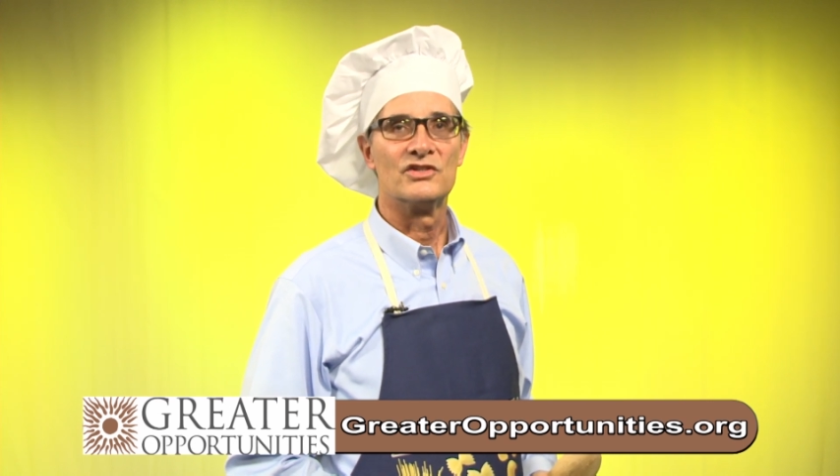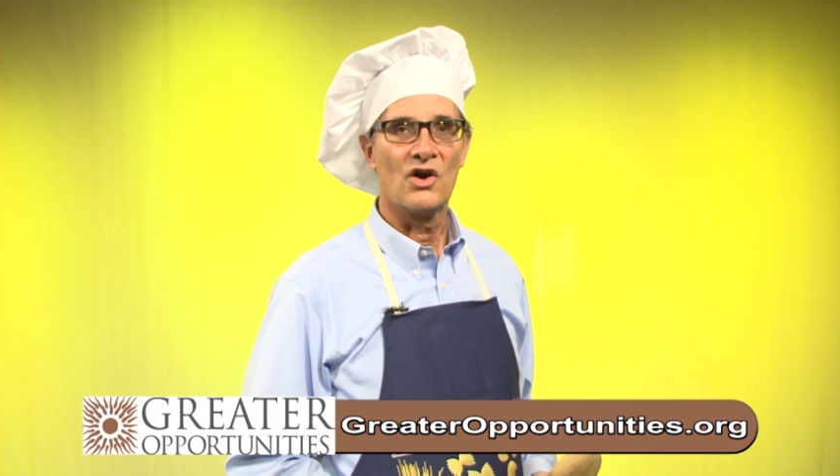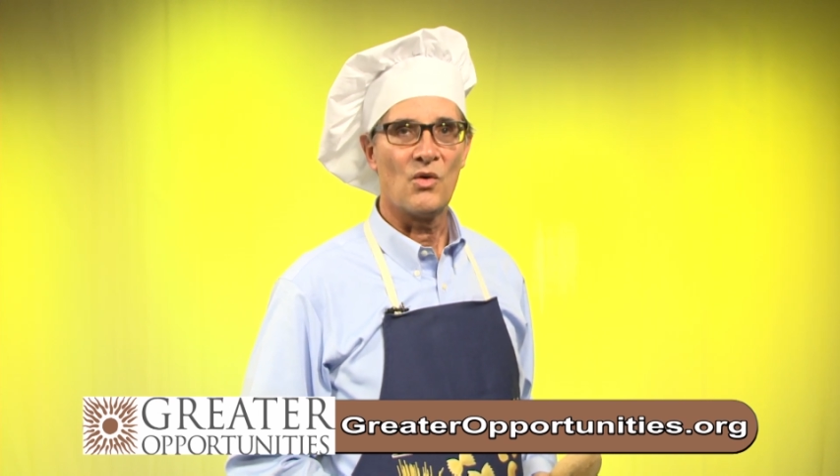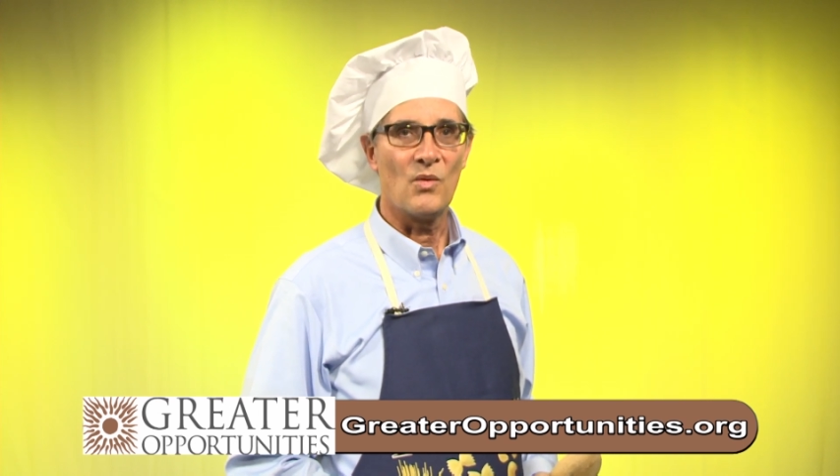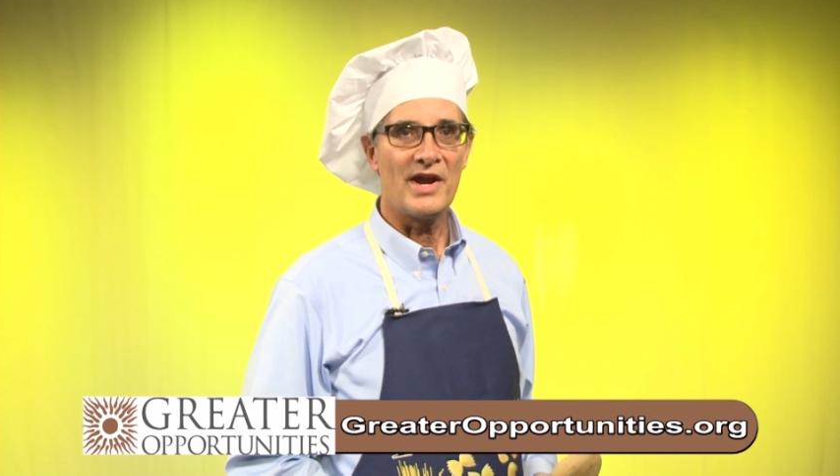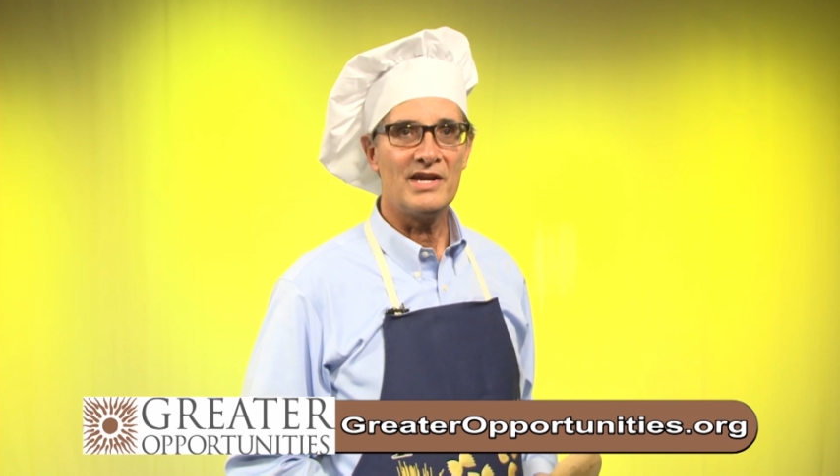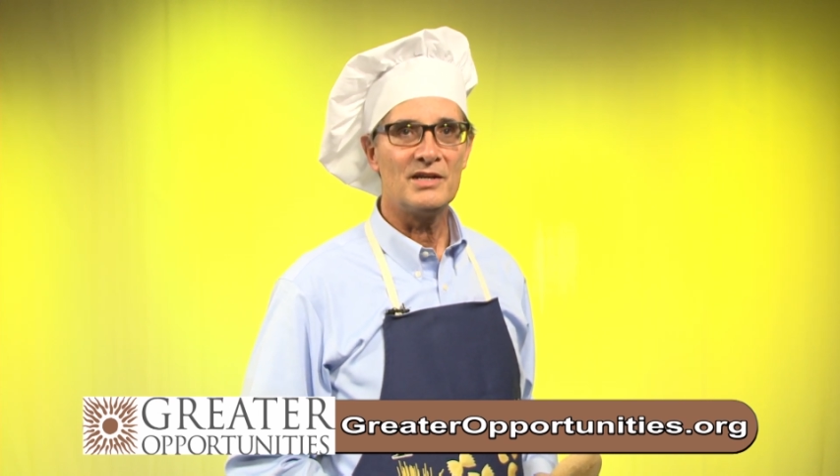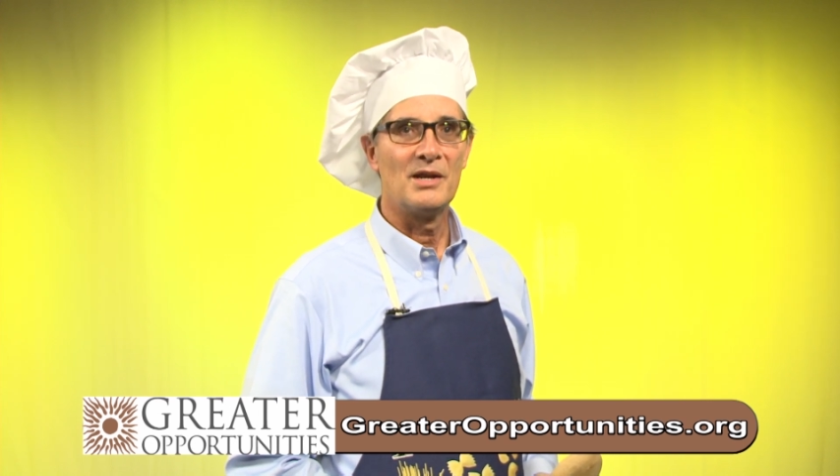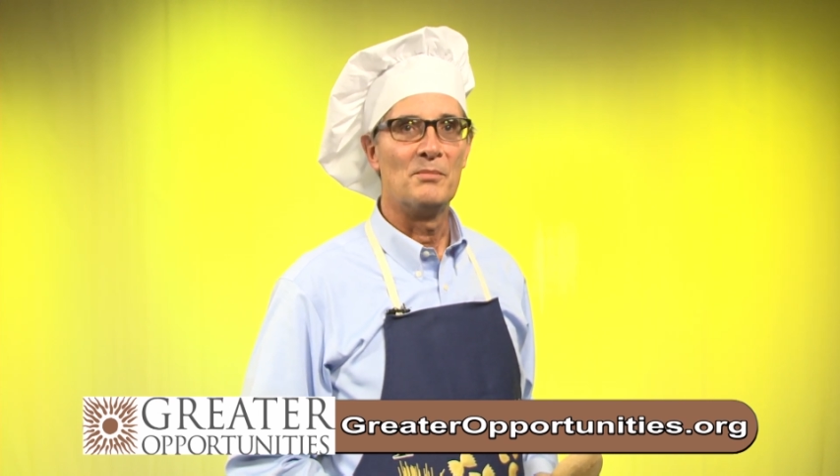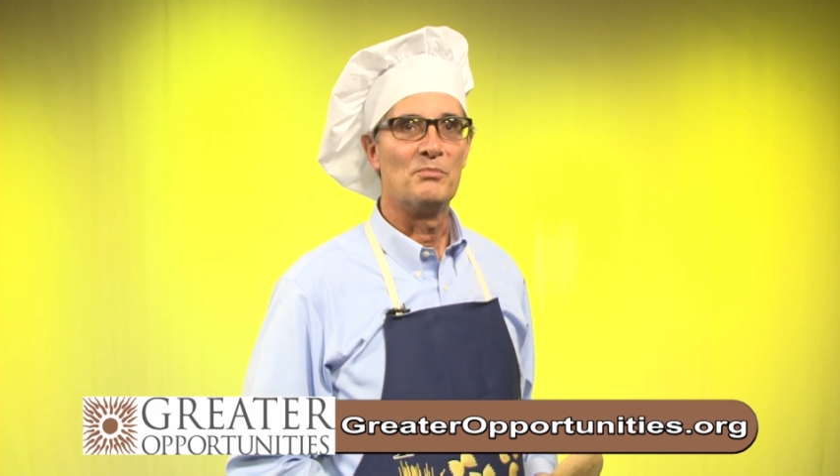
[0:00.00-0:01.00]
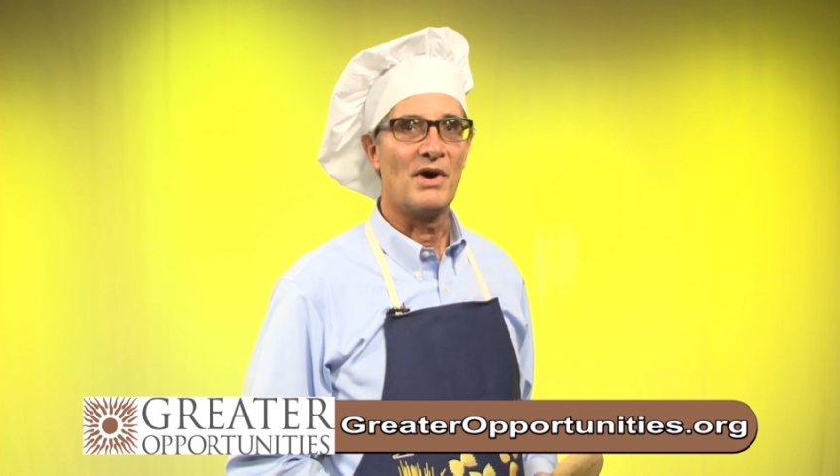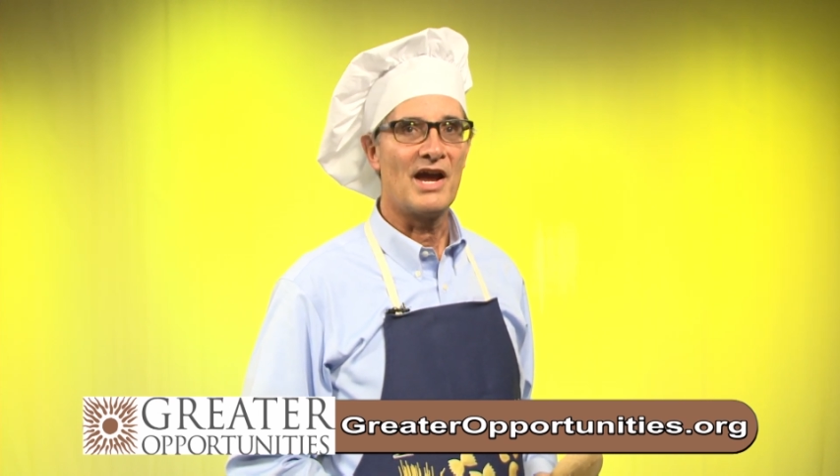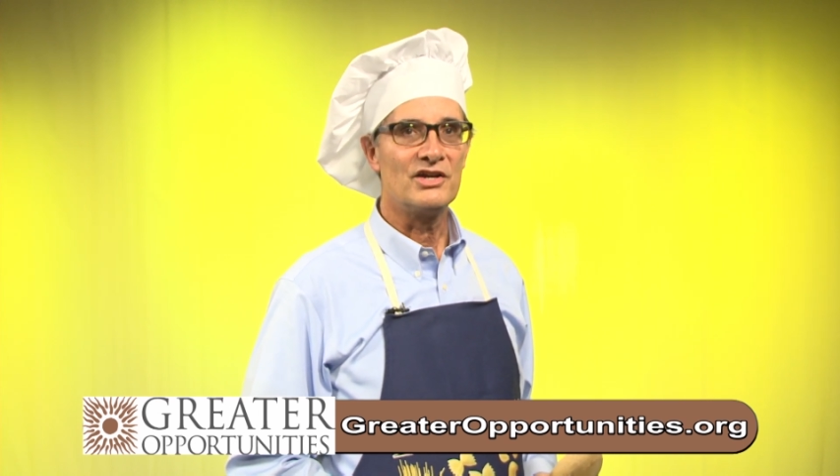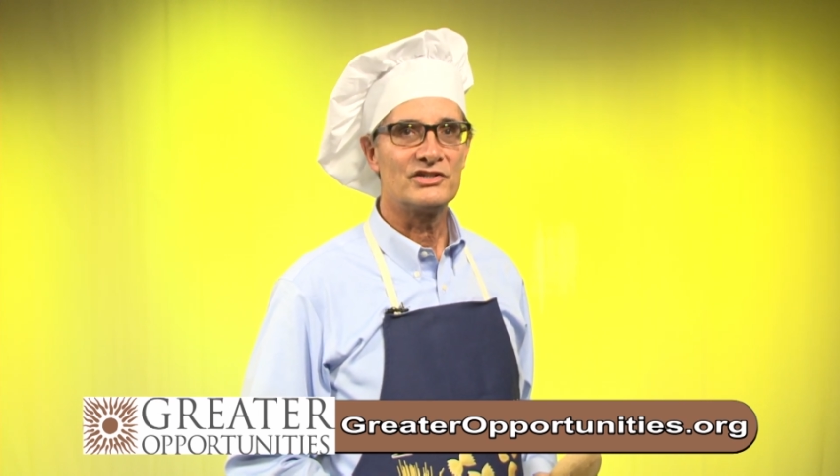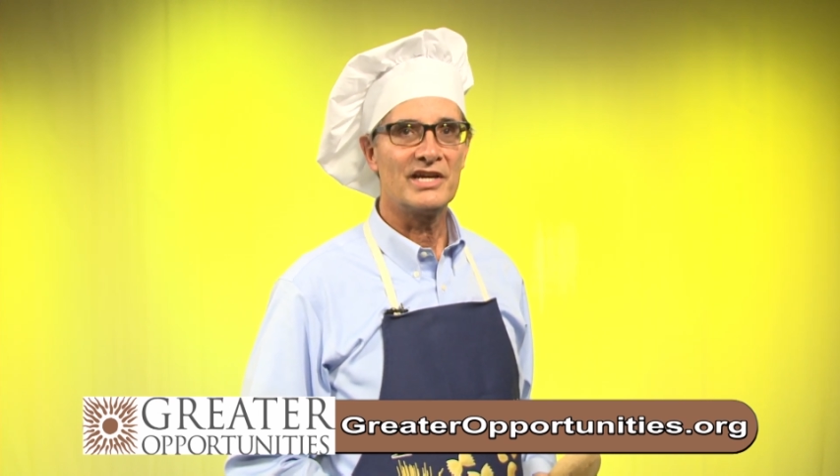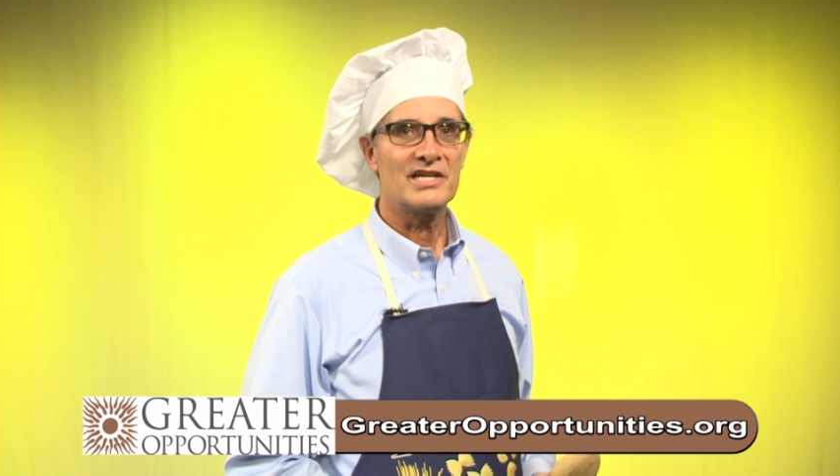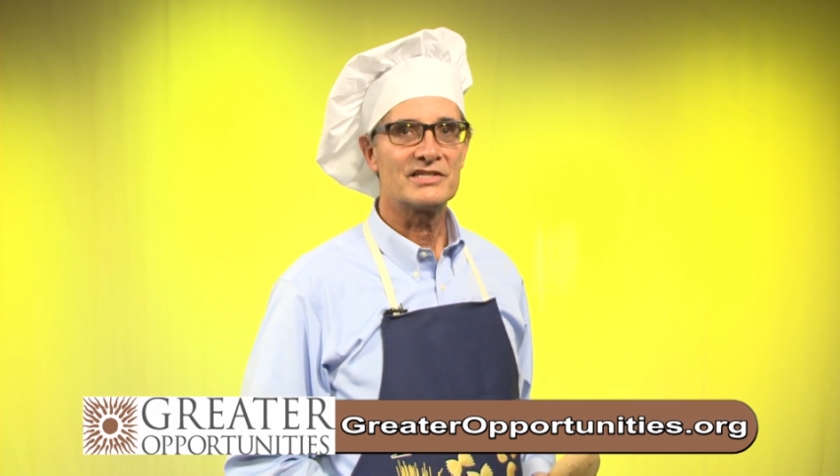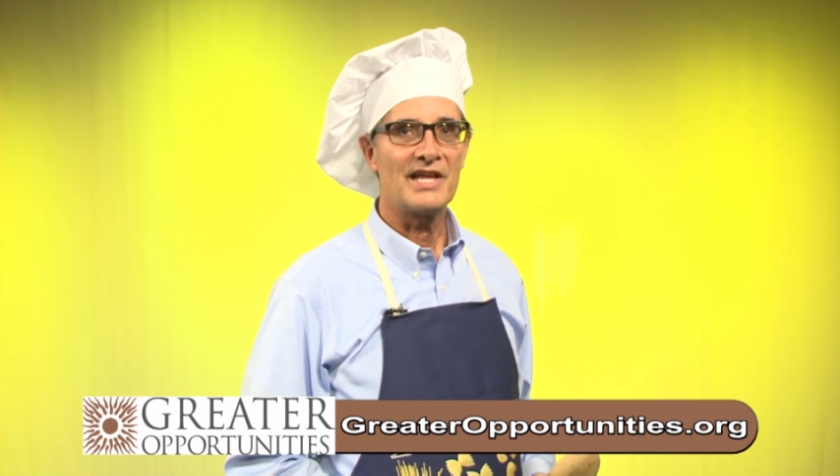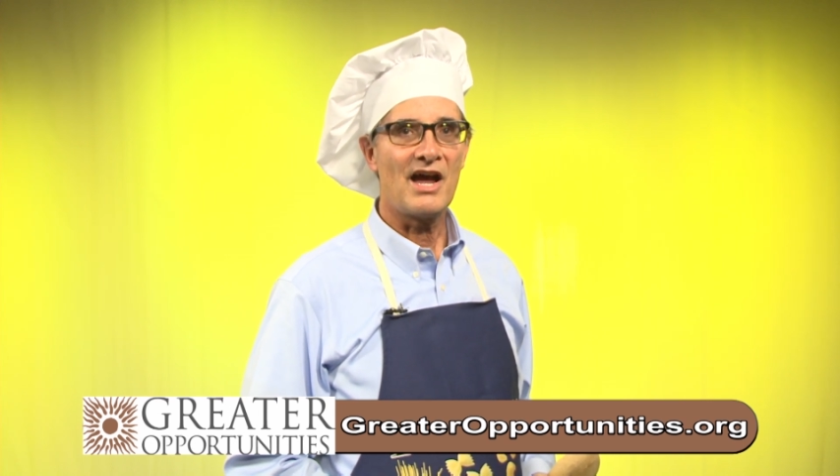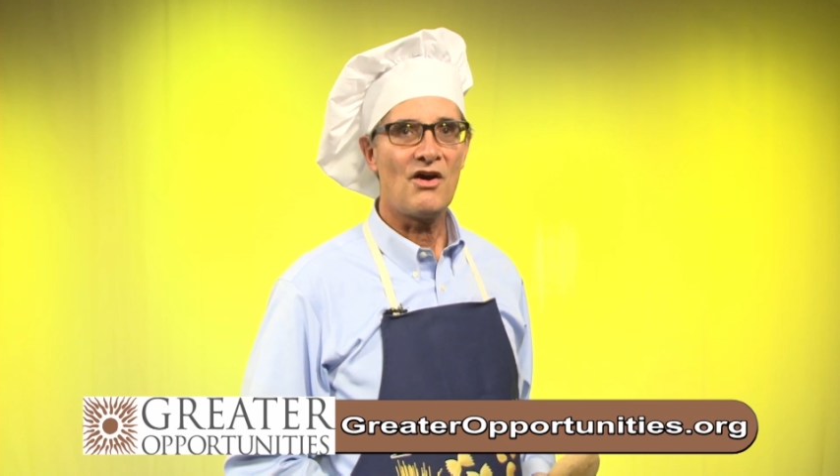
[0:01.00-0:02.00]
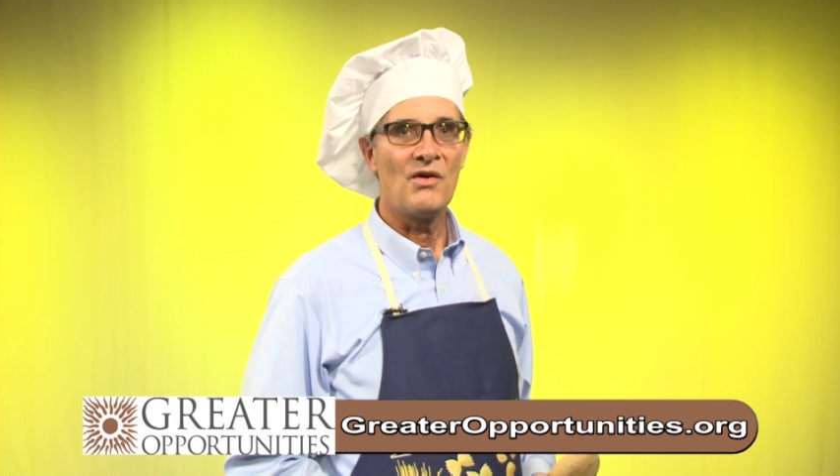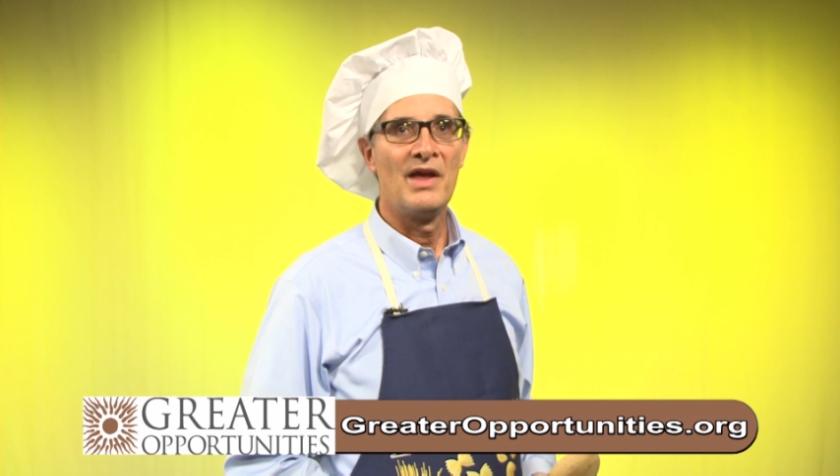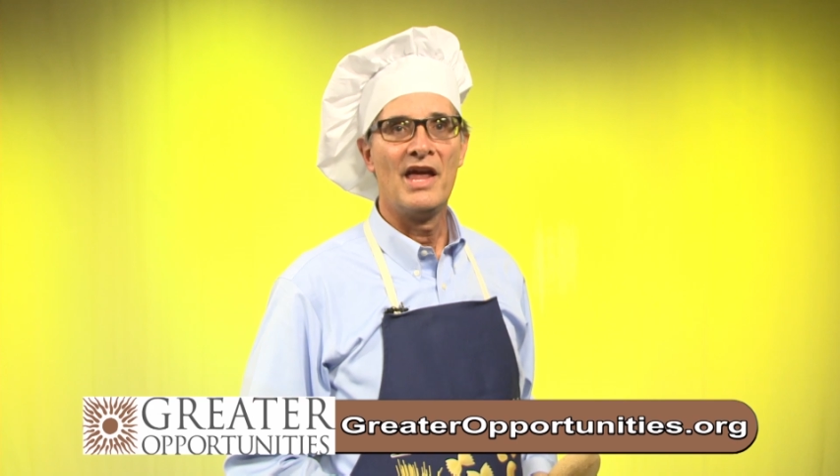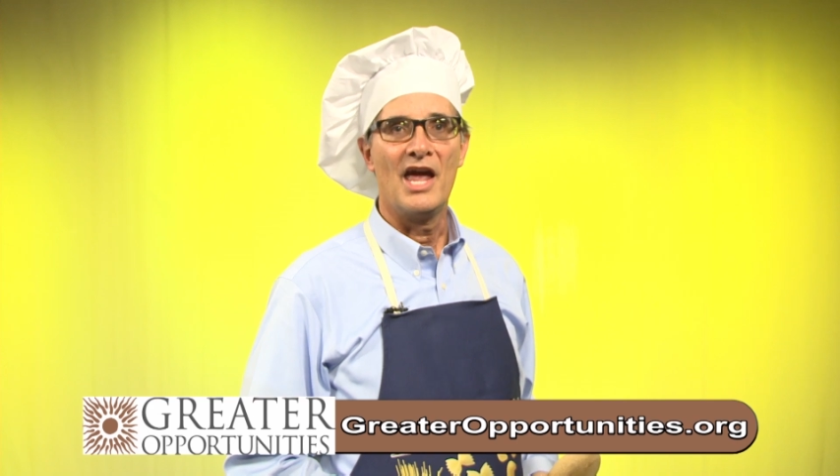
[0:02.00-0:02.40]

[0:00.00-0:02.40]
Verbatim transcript: Don't wait, buy your tickets now